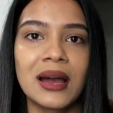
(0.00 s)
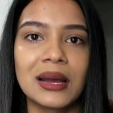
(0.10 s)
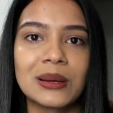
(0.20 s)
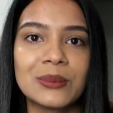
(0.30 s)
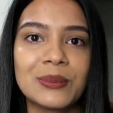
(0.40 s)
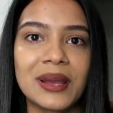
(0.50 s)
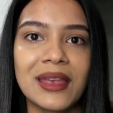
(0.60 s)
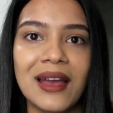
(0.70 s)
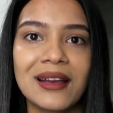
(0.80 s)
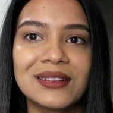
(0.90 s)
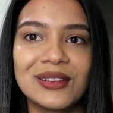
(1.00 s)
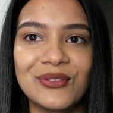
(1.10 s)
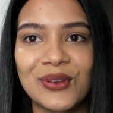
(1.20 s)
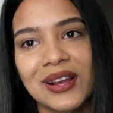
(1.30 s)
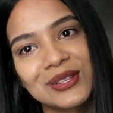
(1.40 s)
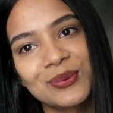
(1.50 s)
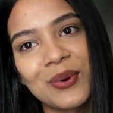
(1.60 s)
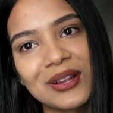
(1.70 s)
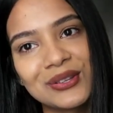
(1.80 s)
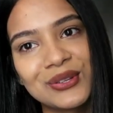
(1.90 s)
Um, but yeah, if you guys
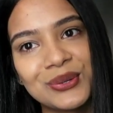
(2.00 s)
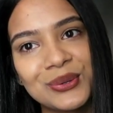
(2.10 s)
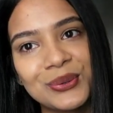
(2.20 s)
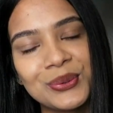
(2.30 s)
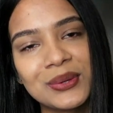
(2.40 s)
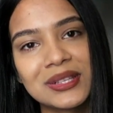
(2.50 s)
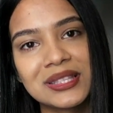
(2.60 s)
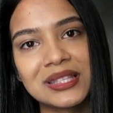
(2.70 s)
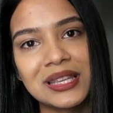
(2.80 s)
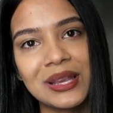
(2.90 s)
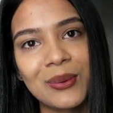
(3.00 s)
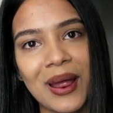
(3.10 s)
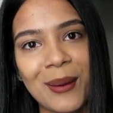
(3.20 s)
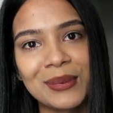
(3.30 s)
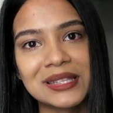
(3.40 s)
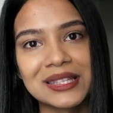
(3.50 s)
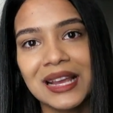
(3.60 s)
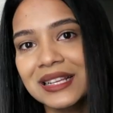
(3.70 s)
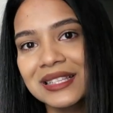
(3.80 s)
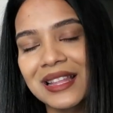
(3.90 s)
want to see what happens
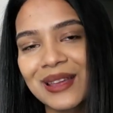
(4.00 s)
next,